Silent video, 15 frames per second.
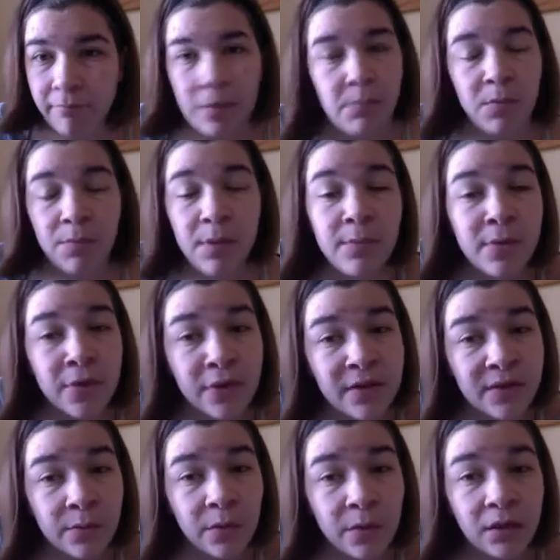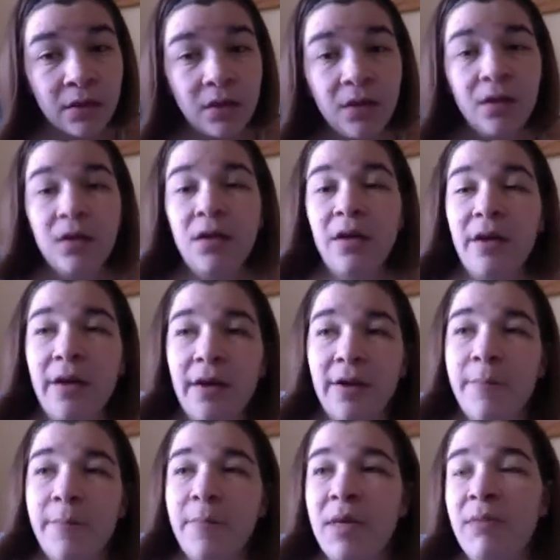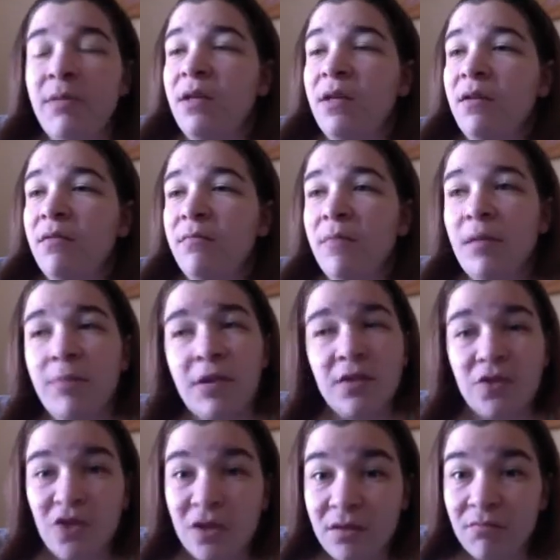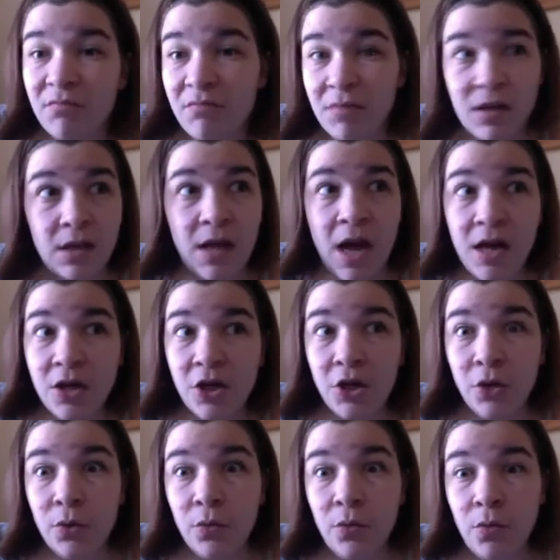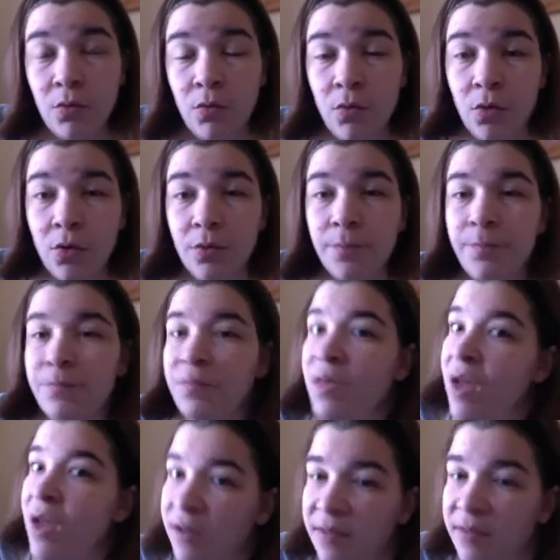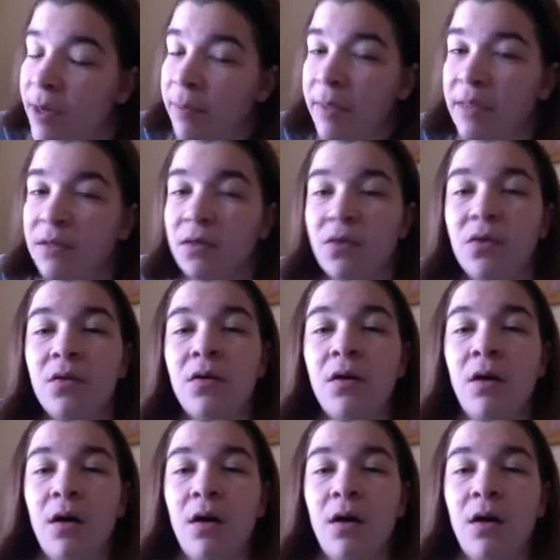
I mean, maybe there isn't one. Maybe it's just that new or that experimental,